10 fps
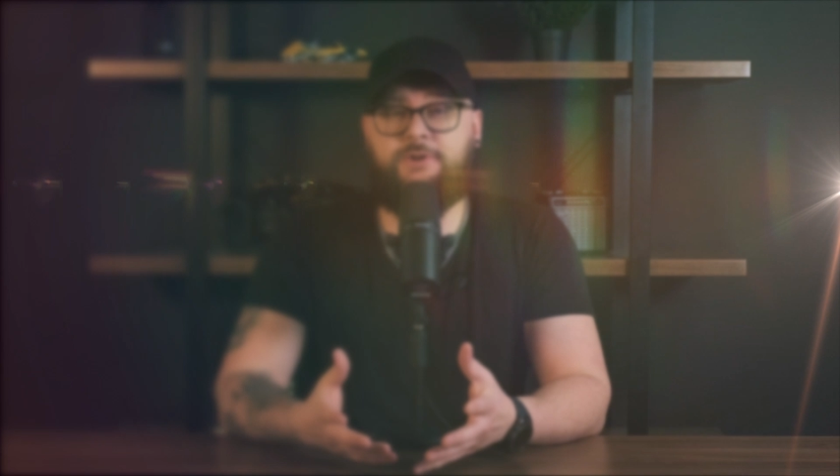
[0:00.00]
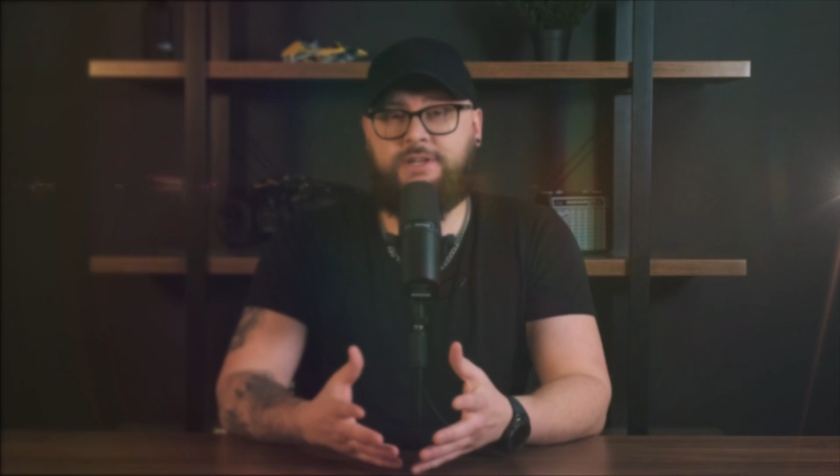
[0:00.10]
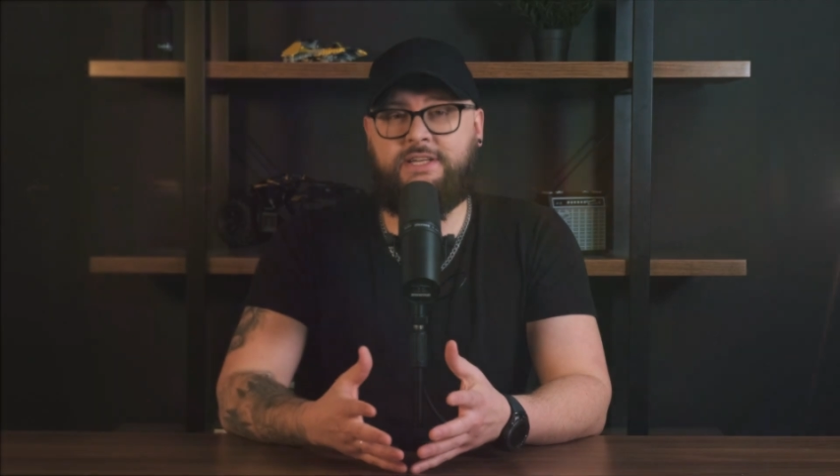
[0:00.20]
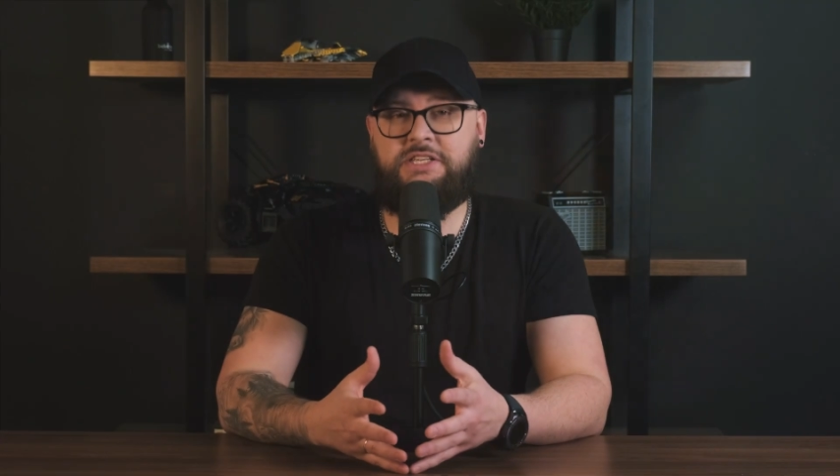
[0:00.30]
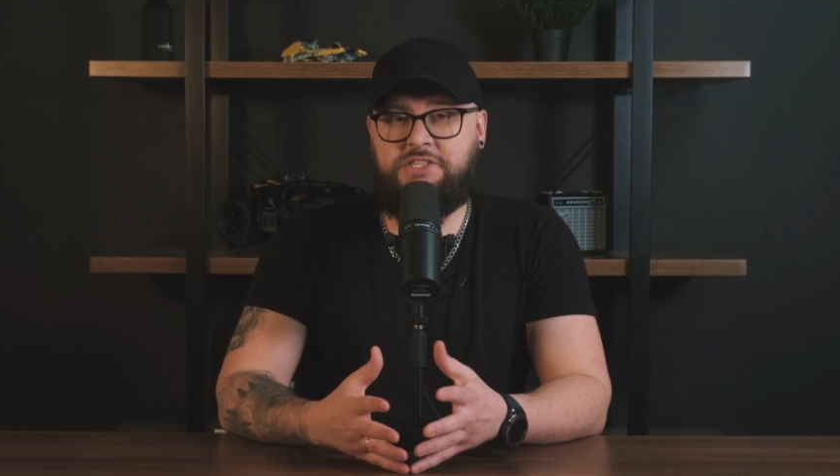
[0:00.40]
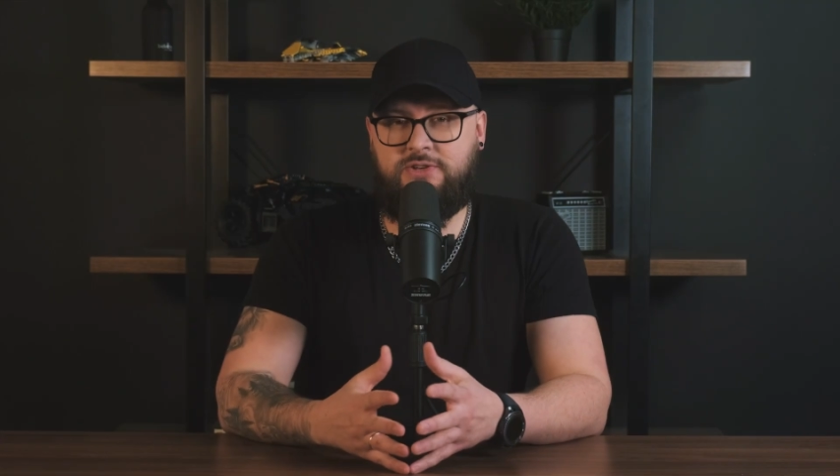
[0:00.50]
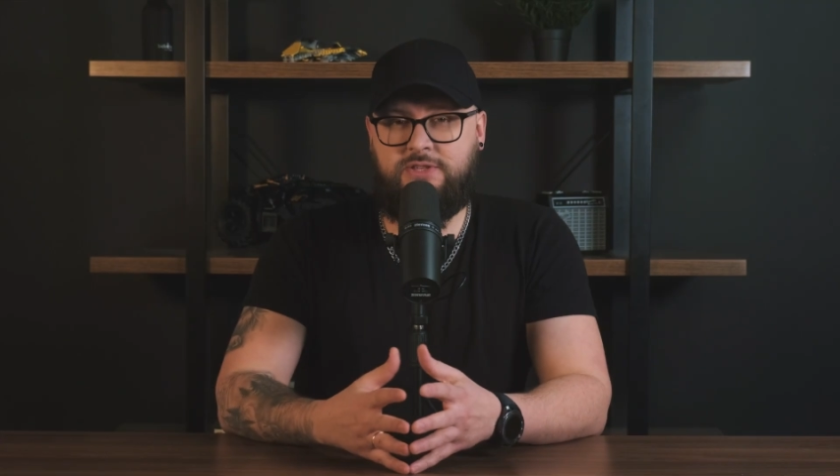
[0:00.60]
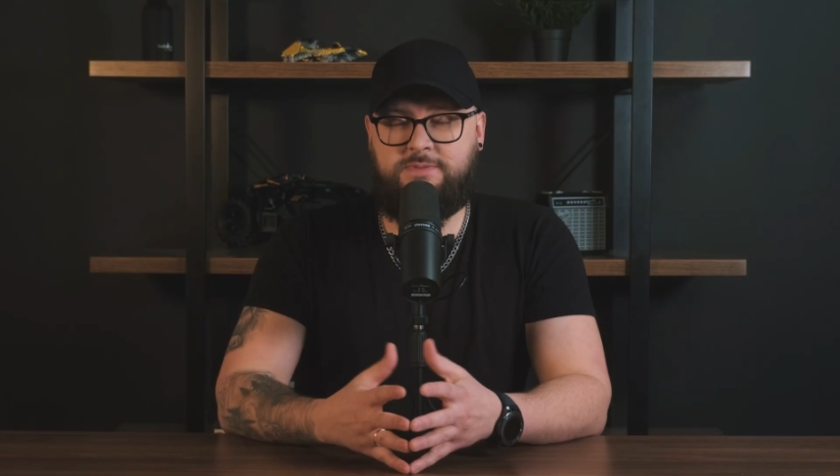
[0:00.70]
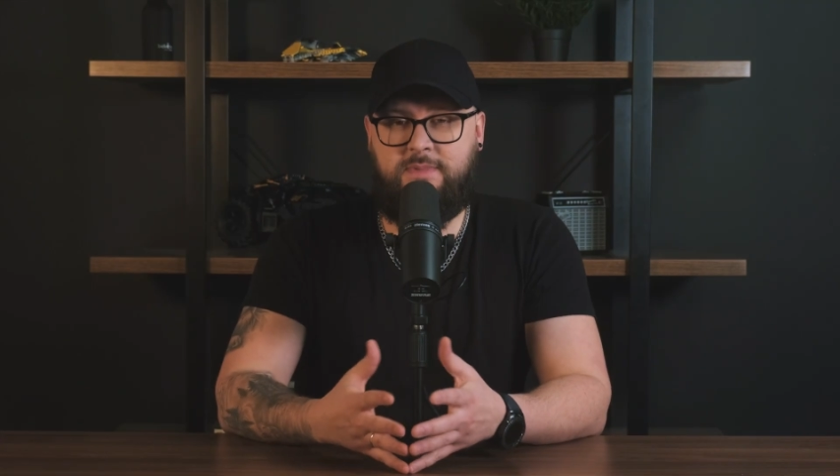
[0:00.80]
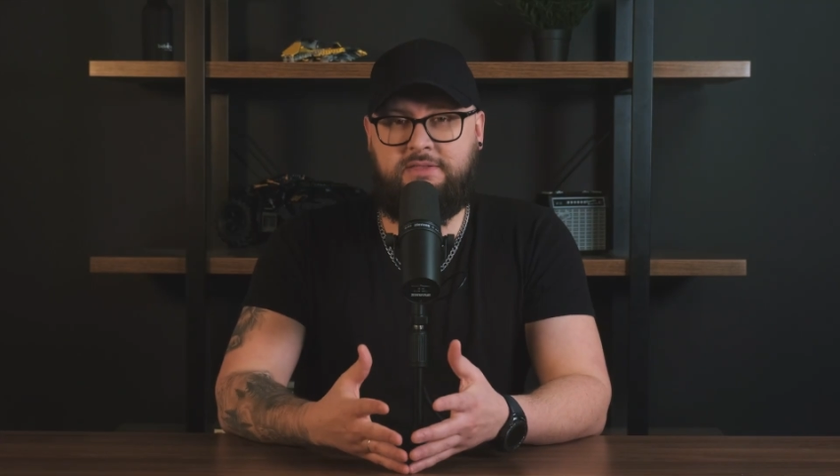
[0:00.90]
going to consider
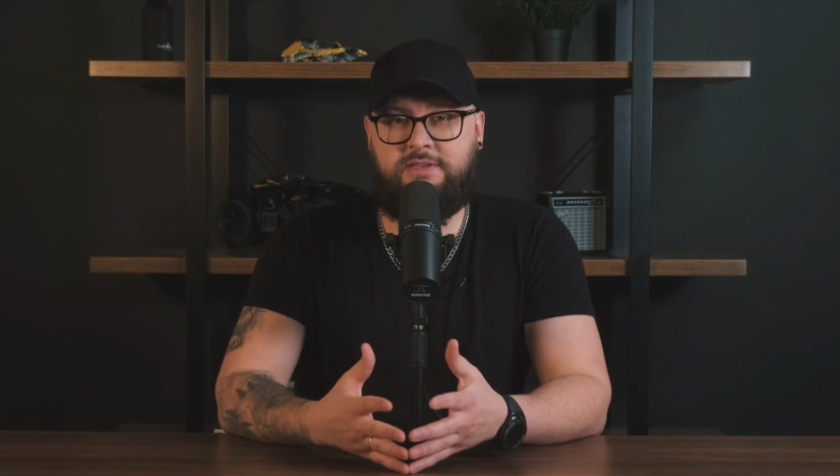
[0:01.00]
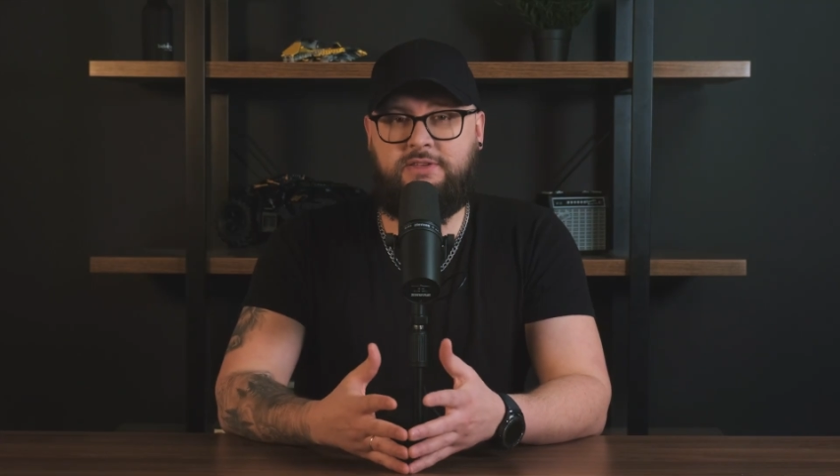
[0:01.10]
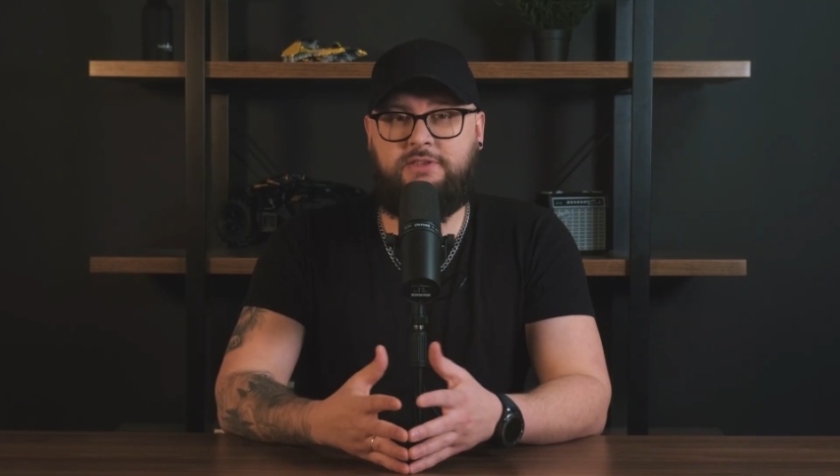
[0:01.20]
this method,